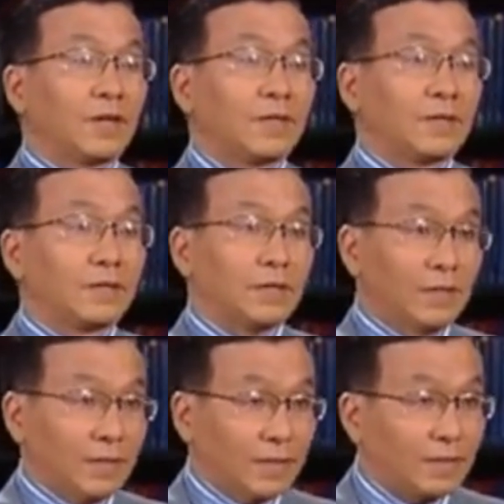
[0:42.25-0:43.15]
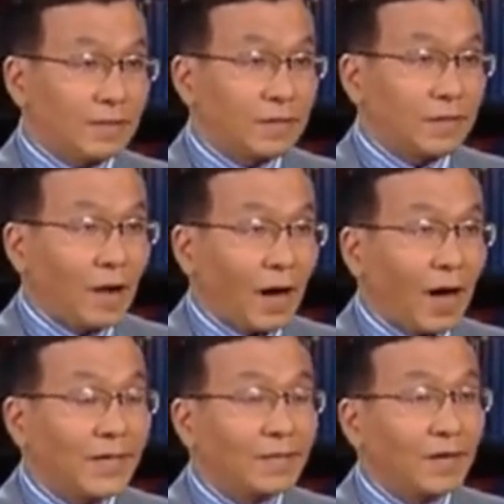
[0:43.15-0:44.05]
and eventually became an
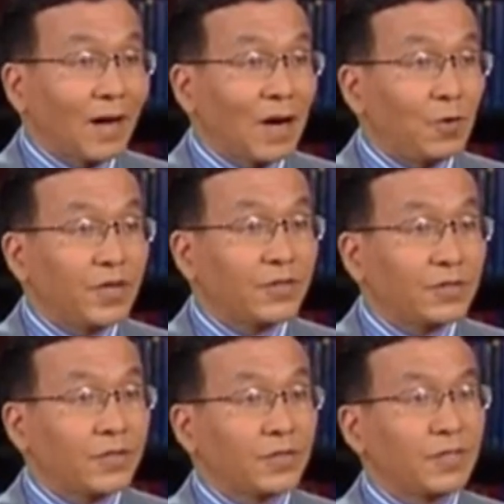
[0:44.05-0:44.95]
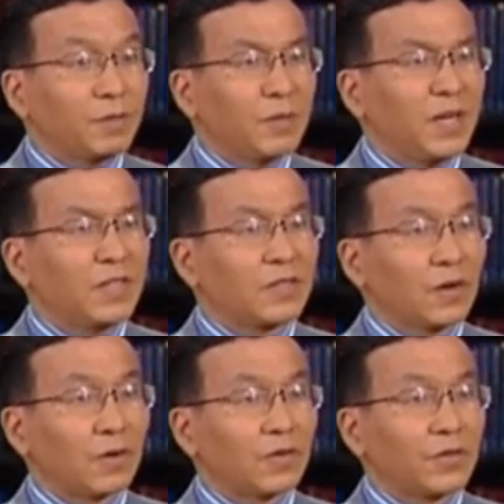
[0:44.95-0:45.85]
influential figure as a
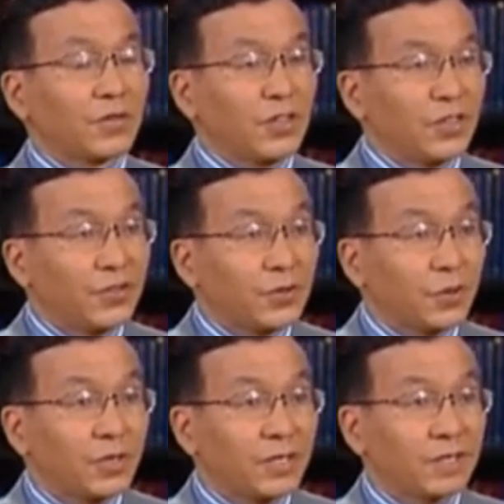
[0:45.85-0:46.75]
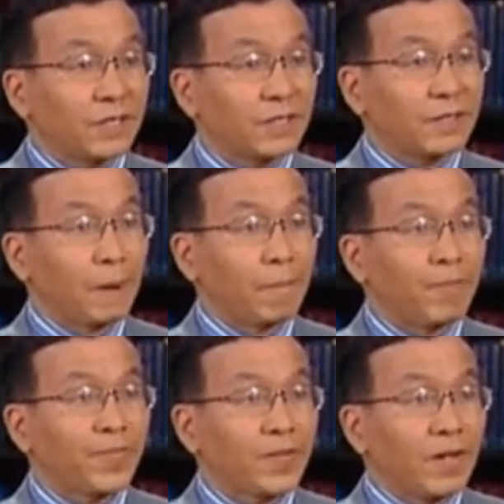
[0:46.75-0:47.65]
financial entrepreneur, social
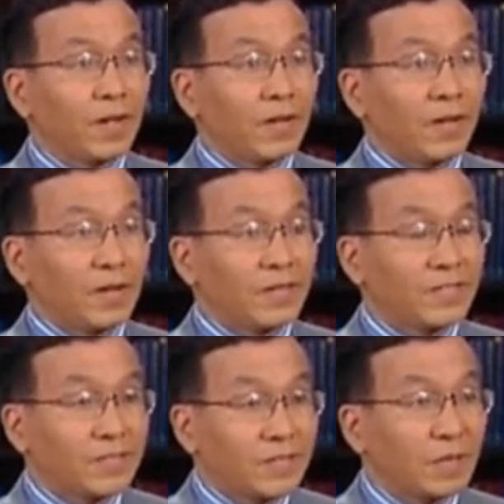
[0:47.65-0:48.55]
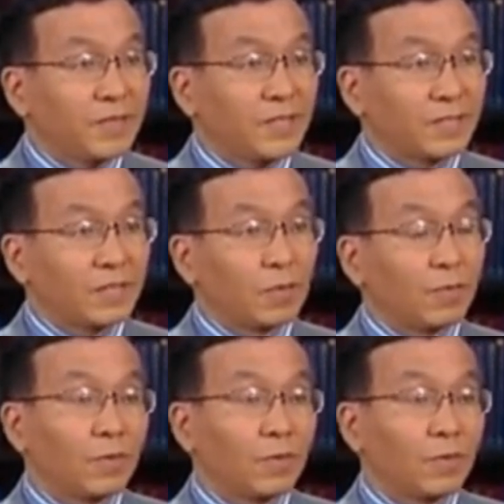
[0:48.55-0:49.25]
celebrity, and community leader.